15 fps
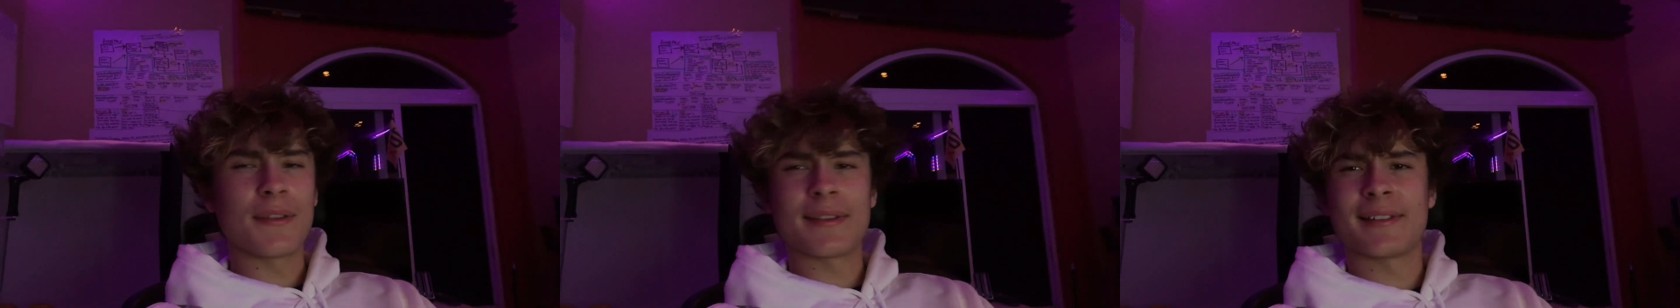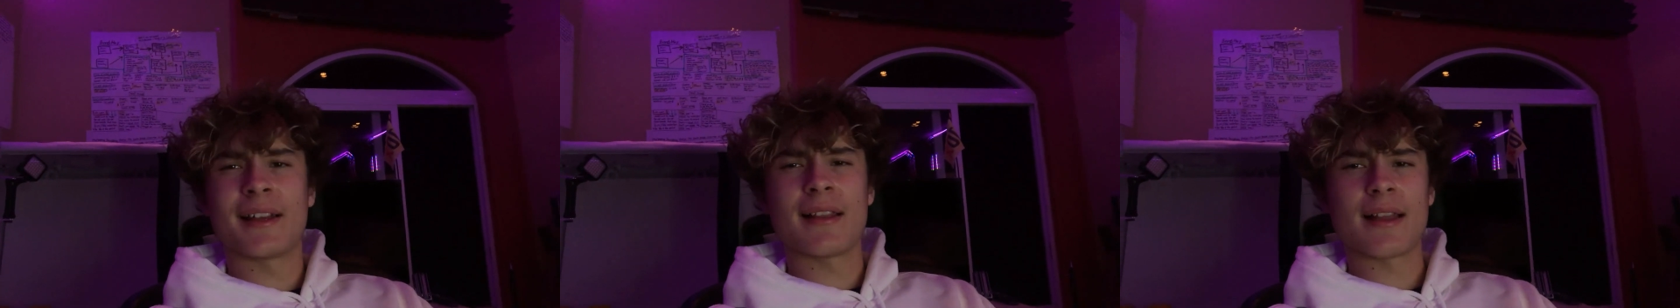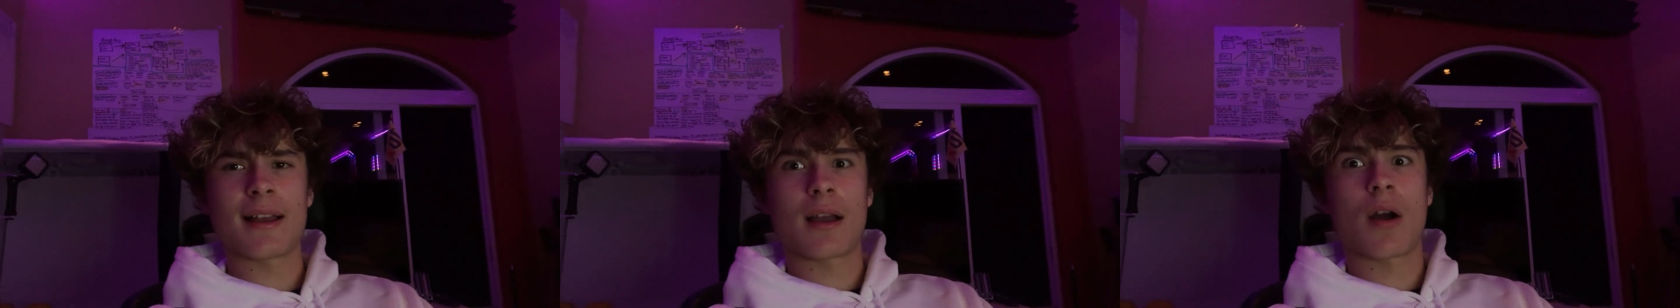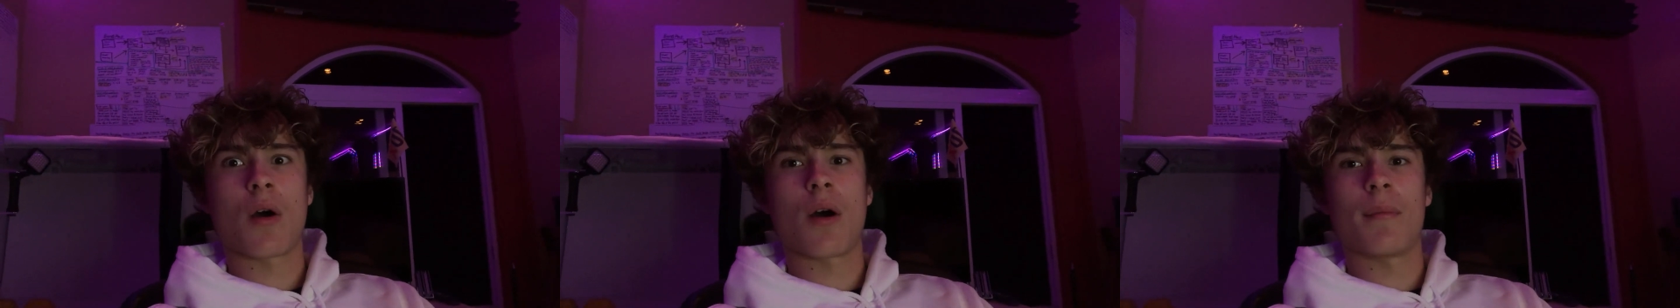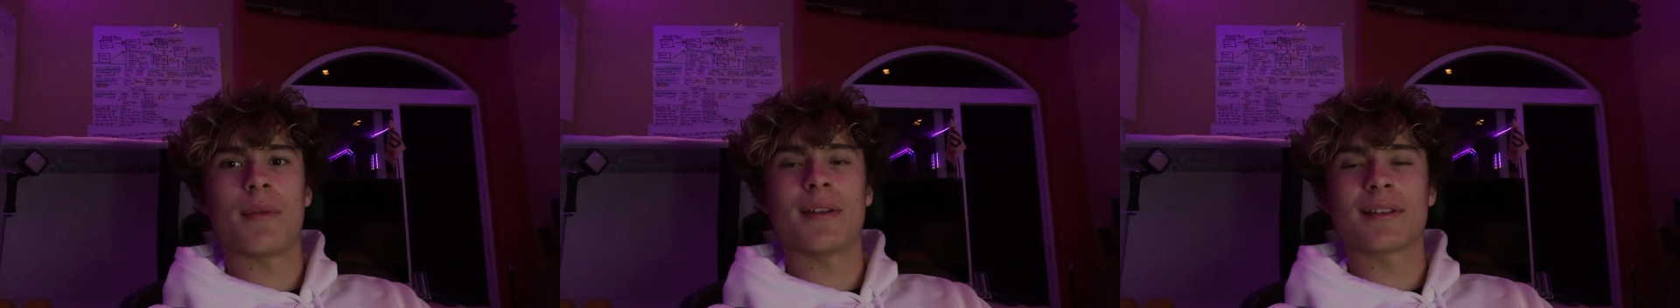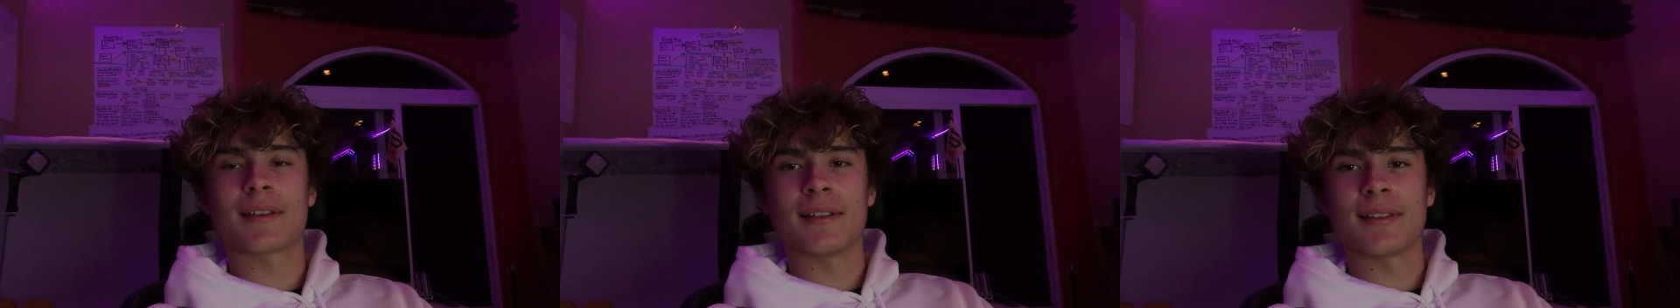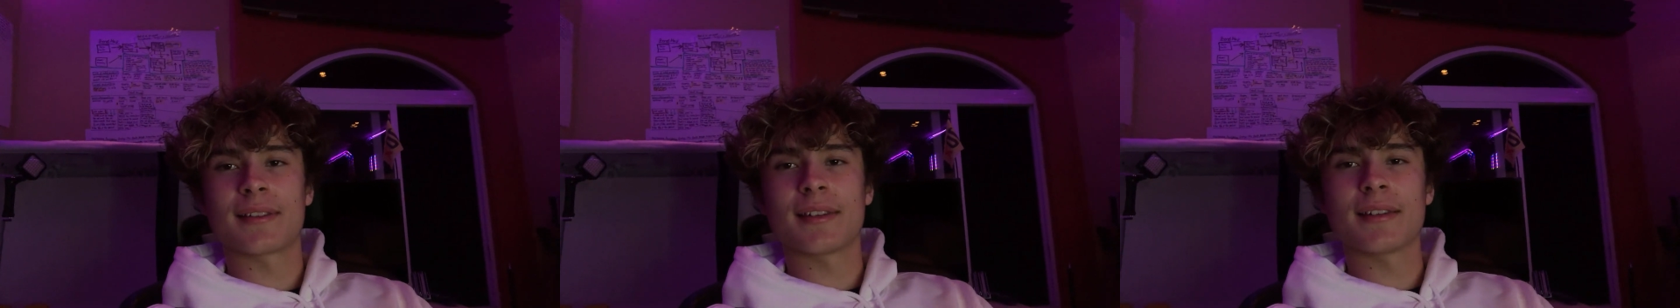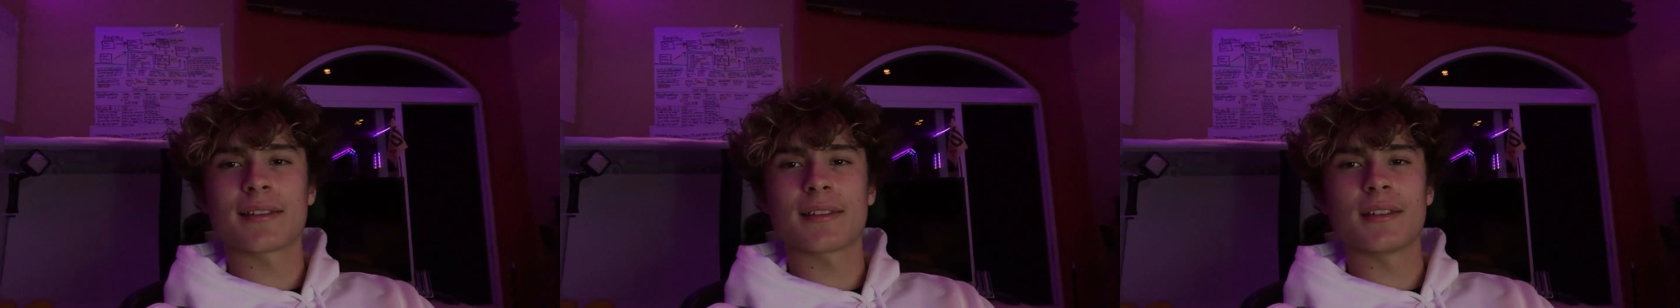It's not like, oh, I'm
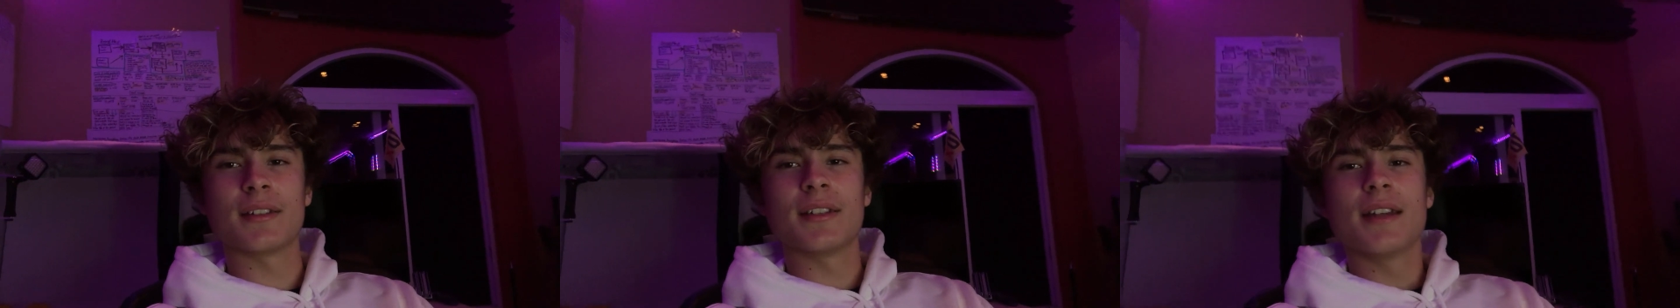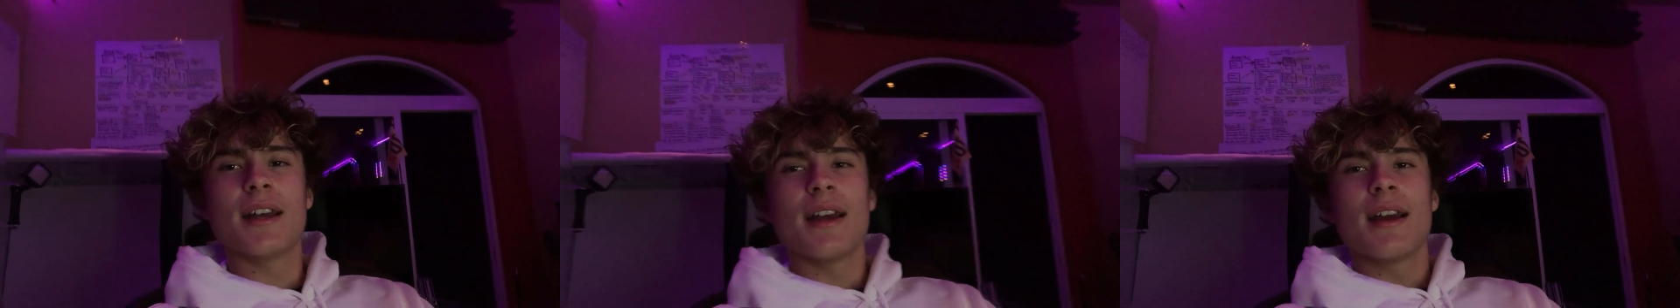inconsistent.